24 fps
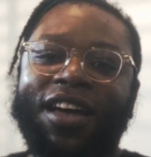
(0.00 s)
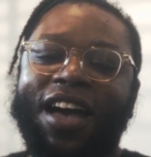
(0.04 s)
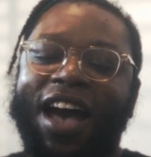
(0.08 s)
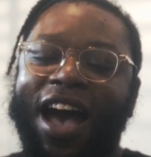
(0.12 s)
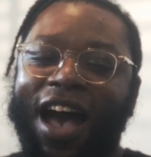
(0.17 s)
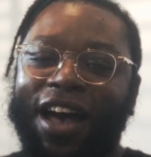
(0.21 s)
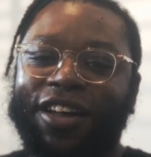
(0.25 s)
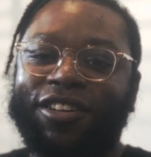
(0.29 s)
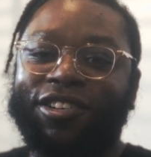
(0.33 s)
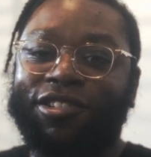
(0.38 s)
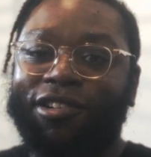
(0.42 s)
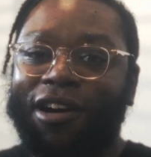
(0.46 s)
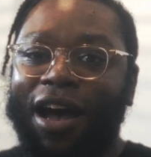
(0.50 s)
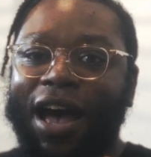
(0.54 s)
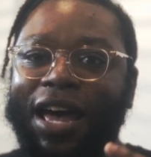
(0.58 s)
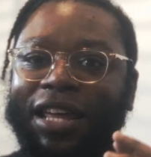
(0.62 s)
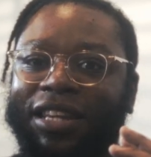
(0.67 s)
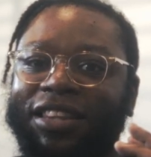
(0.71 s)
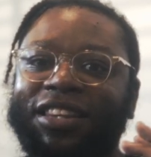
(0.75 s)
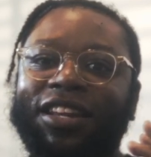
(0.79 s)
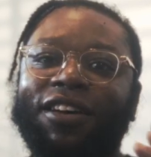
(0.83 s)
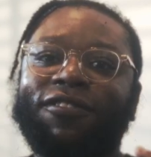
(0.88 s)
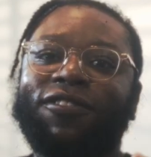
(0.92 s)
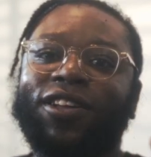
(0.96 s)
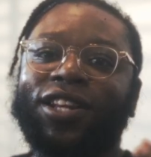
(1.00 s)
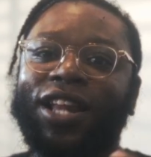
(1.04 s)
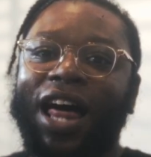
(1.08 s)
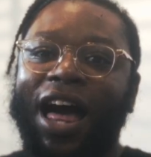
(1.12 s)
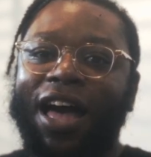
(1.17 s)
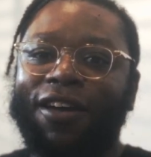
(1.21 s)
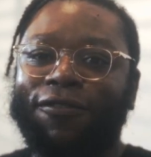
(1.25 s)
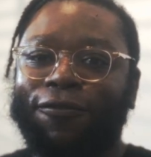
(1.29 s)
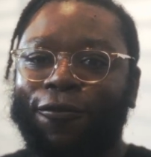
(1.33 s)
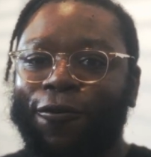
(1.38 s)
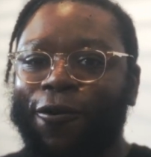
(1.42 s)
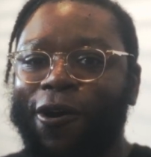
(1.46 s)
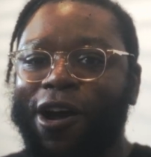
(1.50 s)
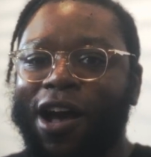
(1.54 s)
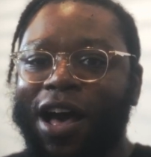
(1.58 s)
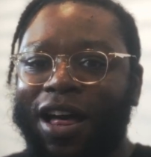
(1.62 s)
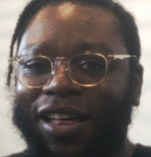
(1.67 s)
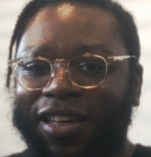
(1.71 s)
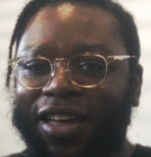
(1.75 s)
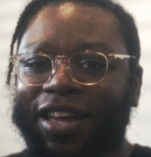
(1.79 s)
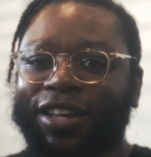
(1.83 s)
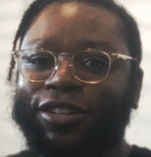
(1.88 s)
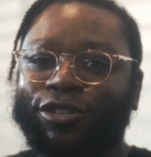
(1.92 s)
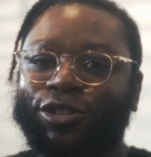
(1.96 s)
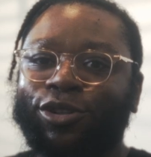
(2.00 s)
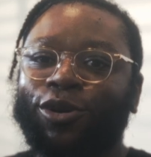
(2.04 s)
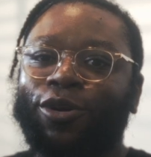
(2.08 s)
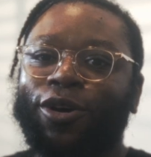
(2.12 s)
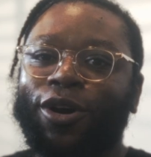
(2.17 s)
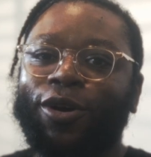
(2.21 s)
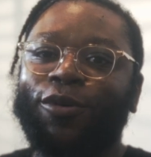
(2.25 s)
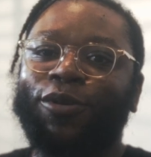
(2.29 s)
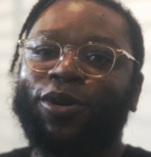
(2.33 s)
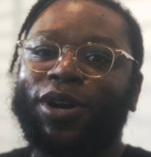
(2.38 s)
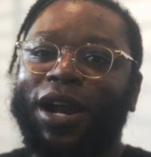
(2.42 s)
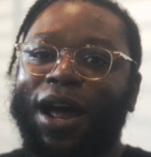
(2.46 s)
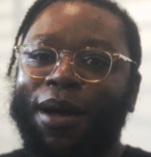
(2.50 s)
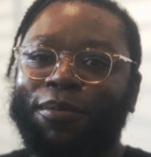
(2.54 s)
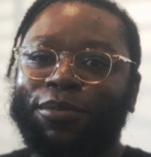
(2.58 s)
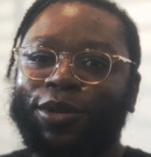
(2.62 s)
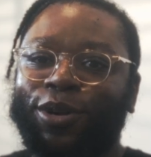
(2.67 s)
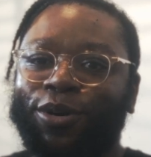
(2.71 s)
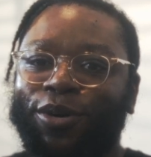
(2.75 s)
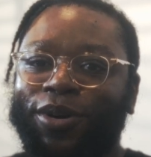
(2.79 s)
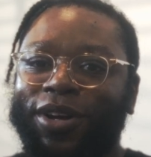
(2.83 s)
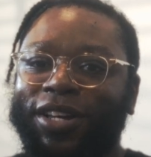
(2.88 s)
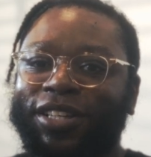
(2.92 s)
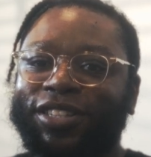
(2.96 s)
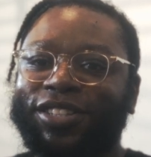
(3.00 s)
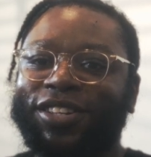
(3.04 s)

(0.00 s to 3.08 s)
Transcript: I try and live a life where I enjoy what I'm doing.